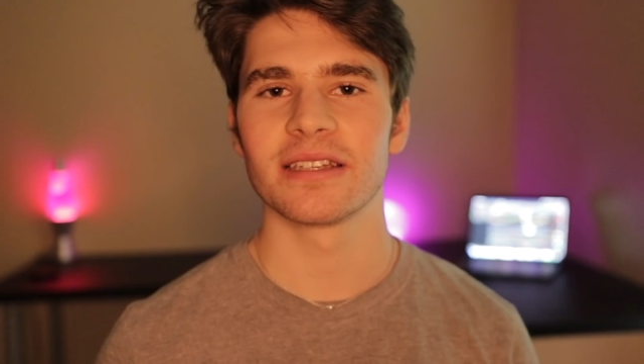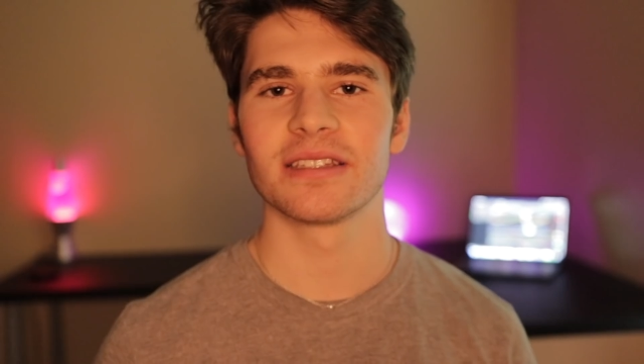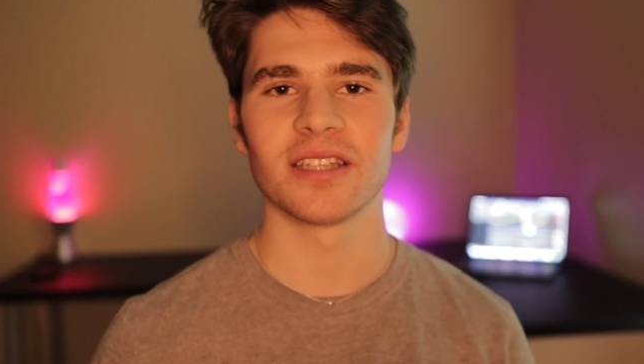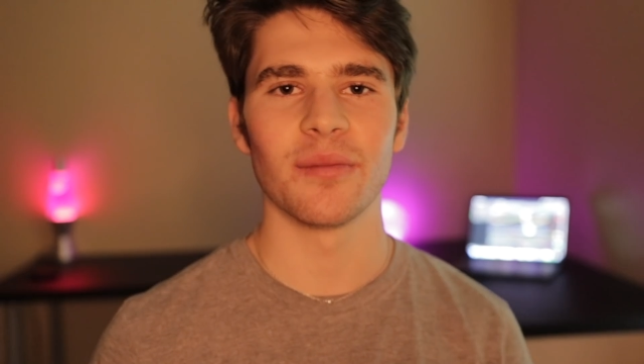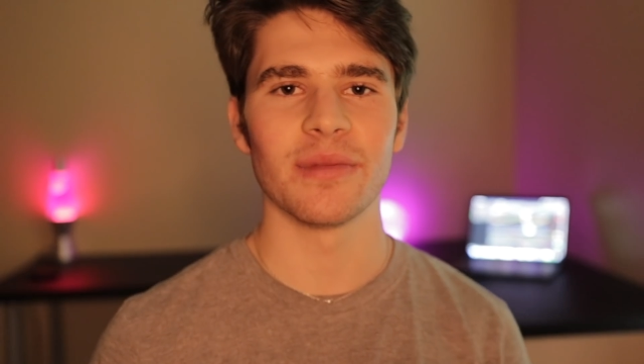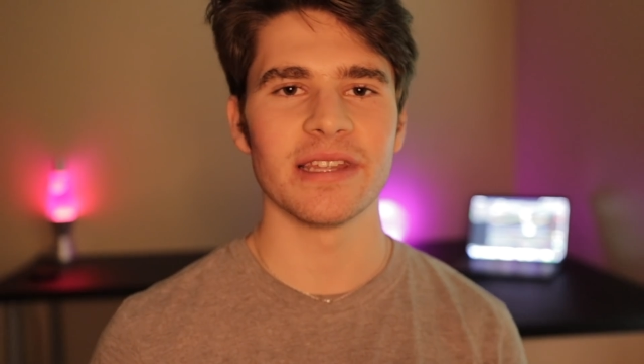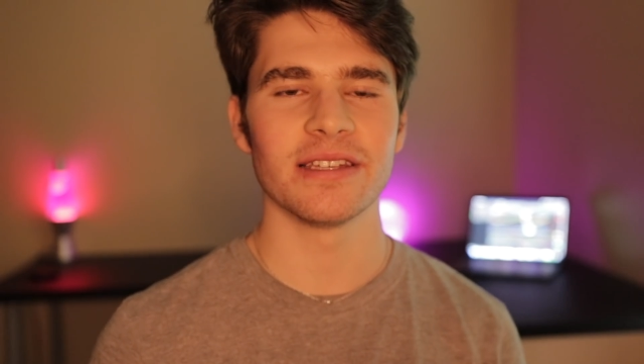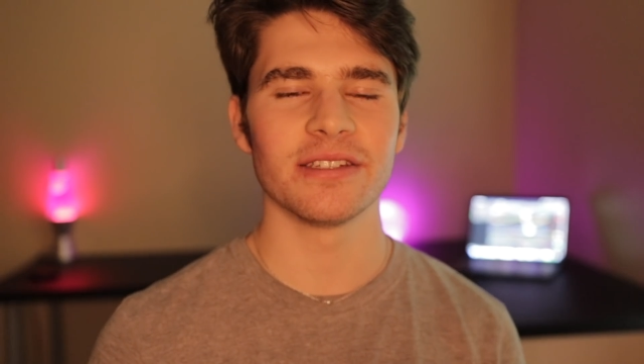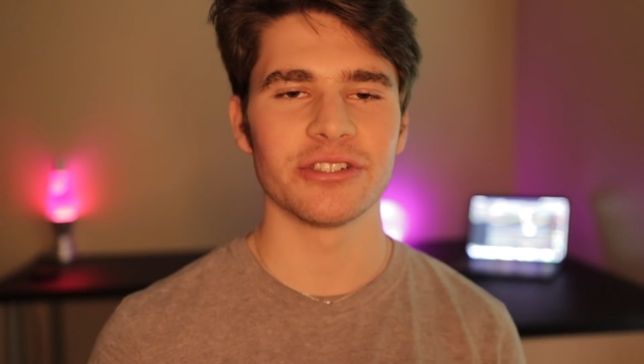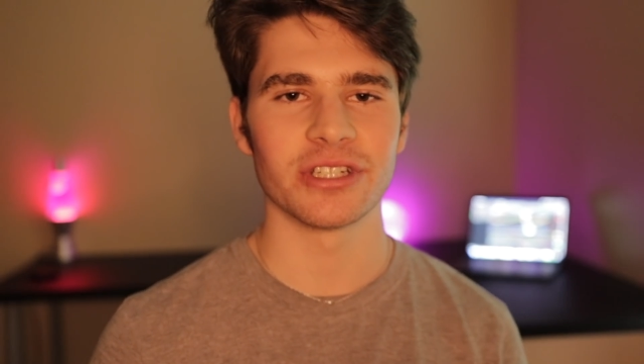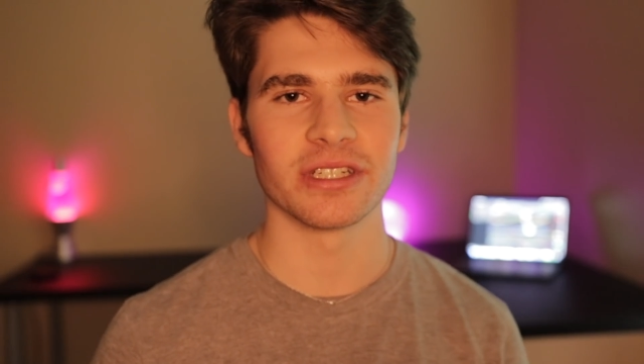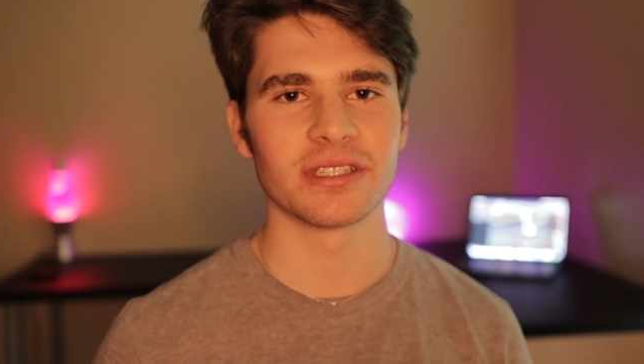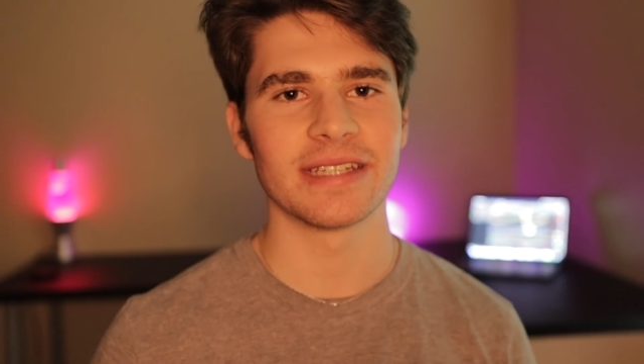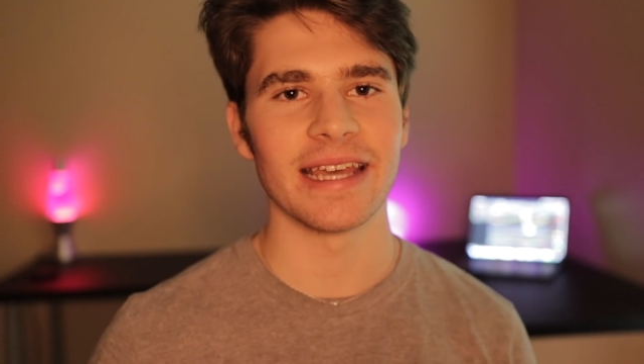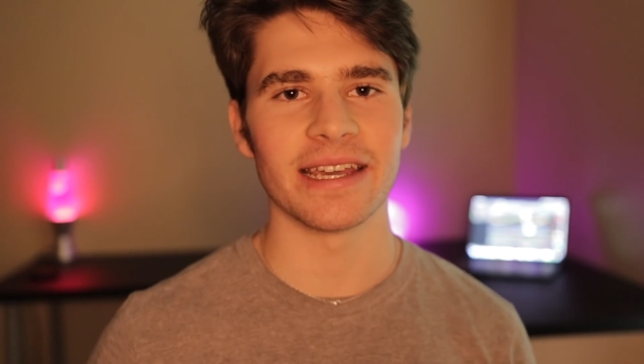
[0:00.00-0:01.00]
Some of these
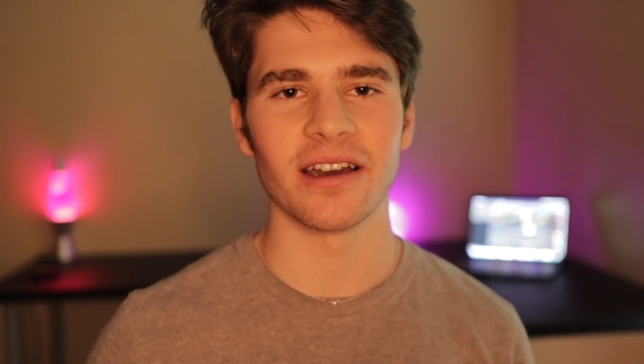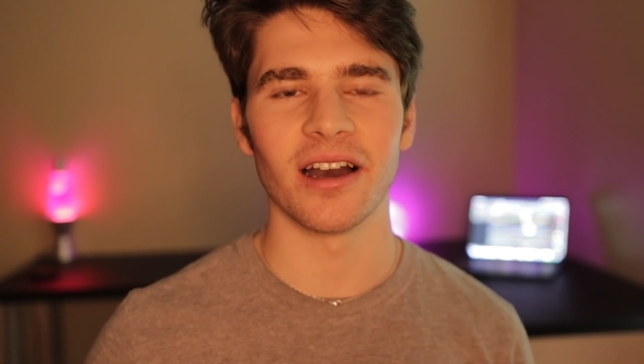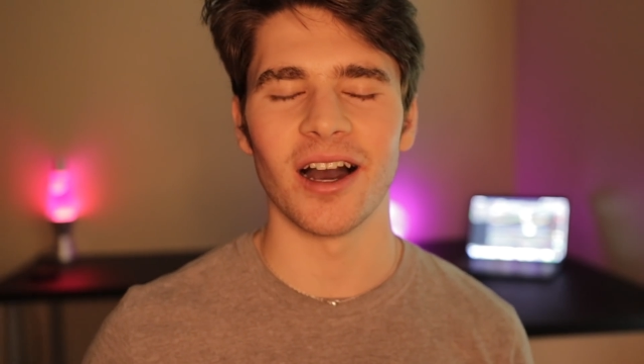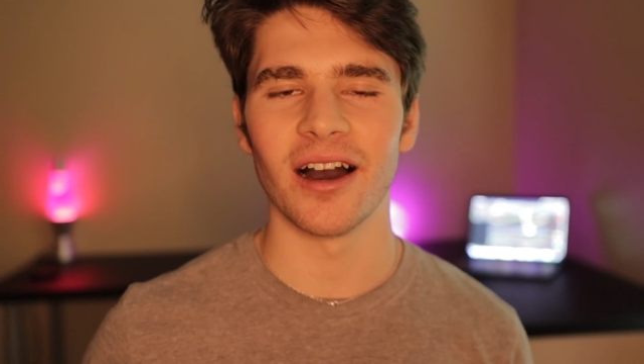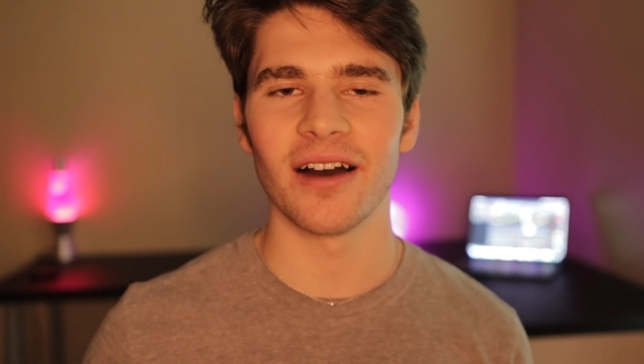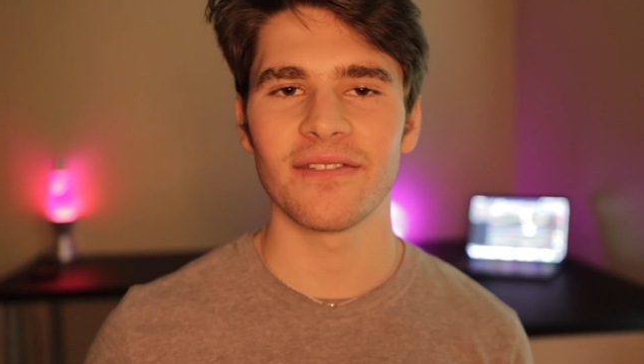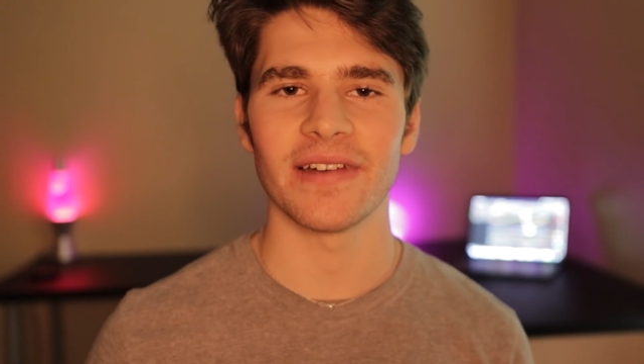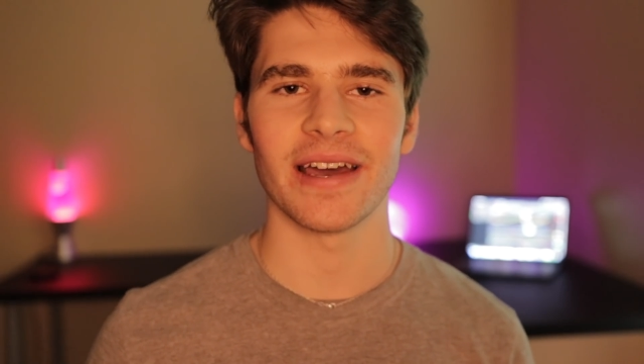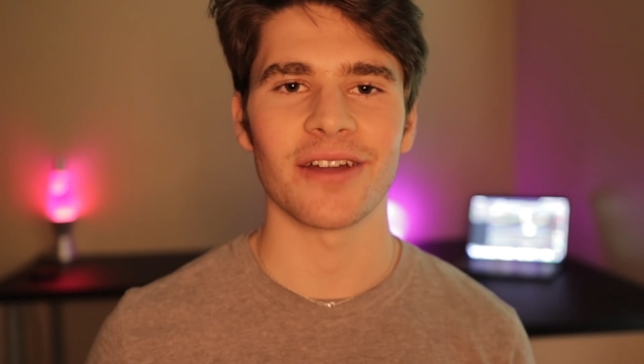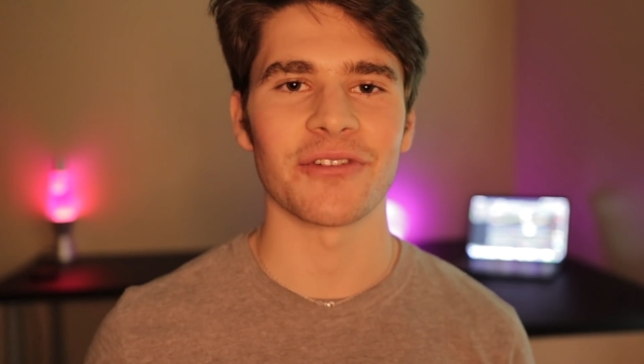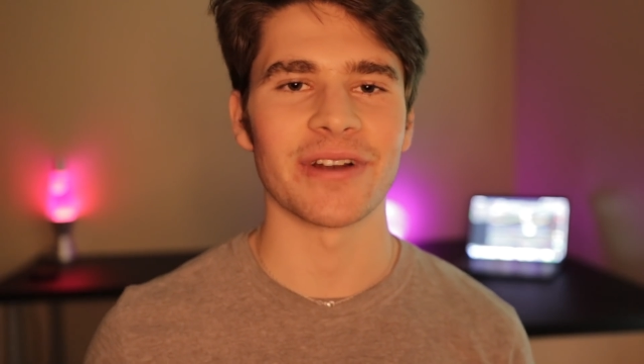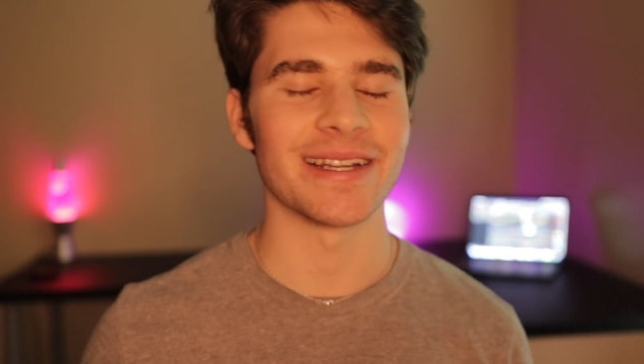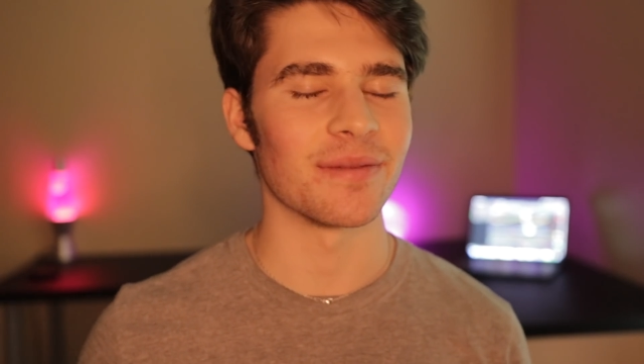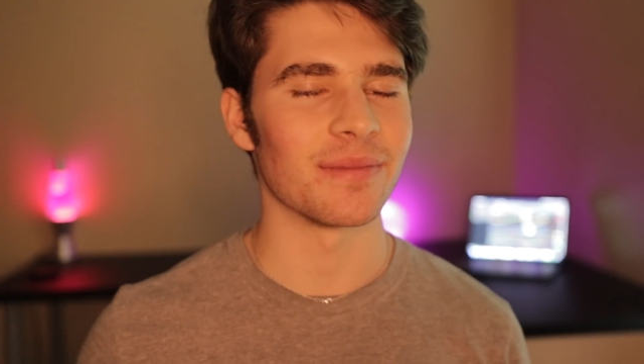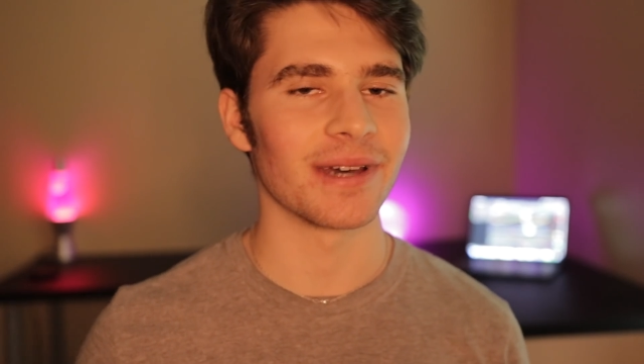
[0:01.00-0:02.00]
just take off at
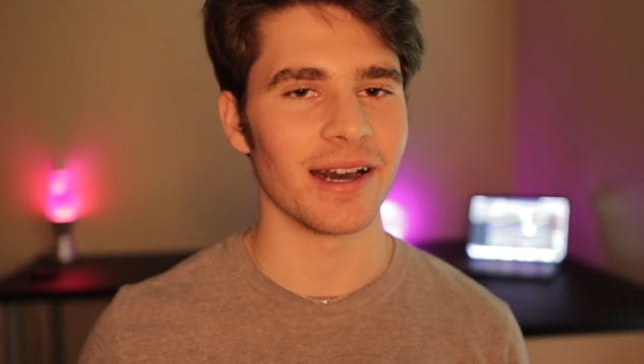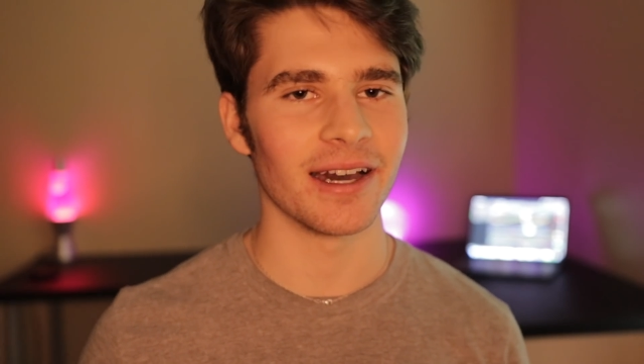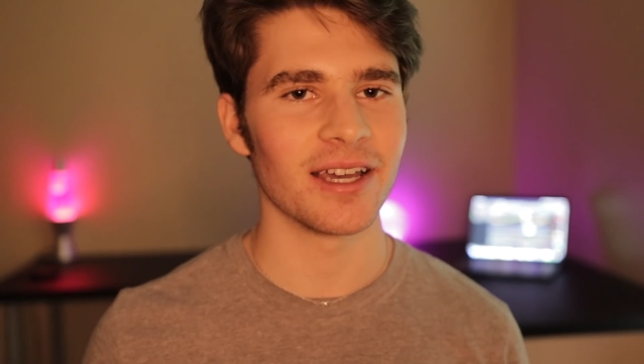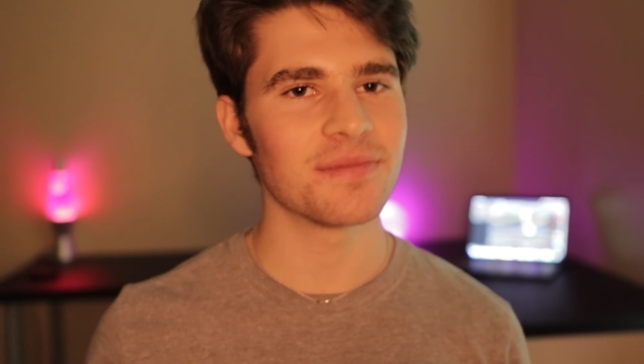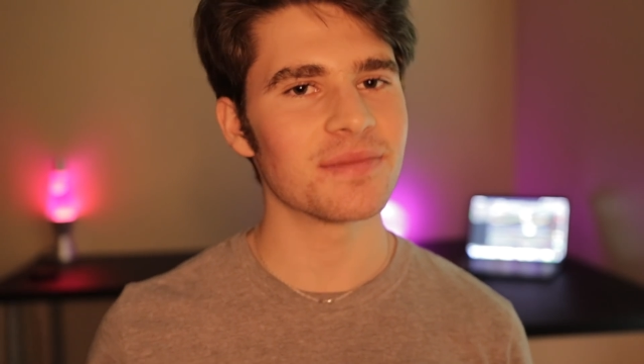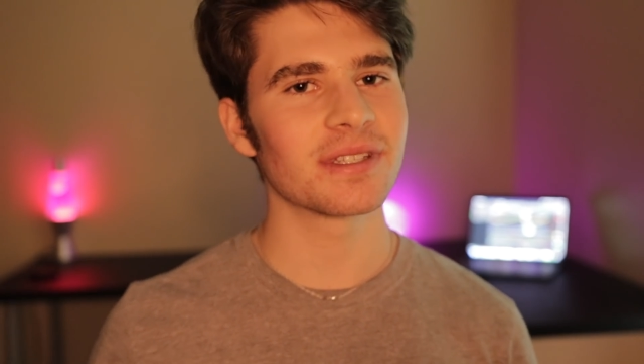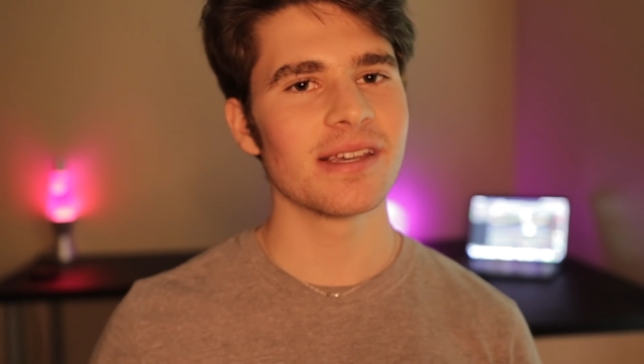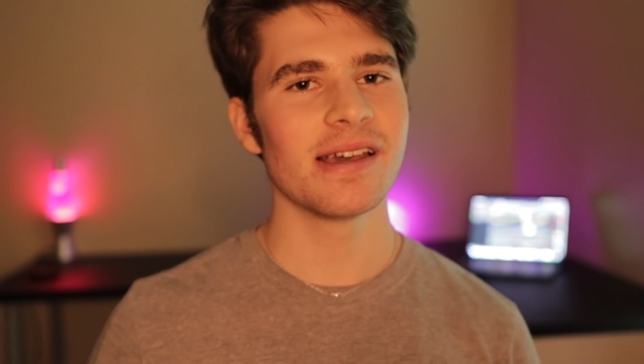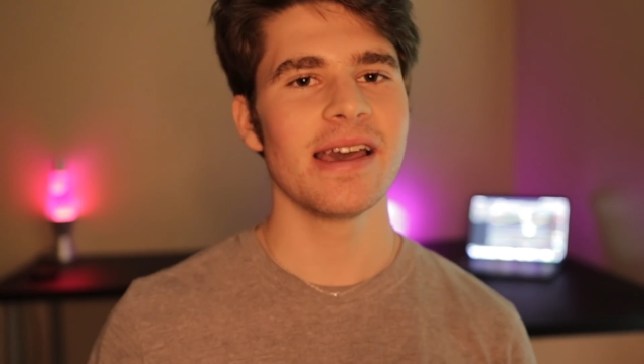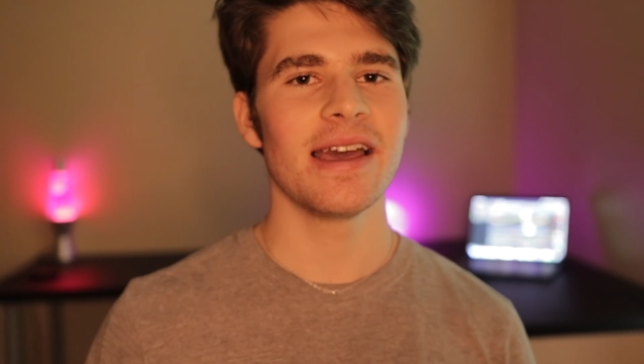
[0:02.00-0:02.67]
random times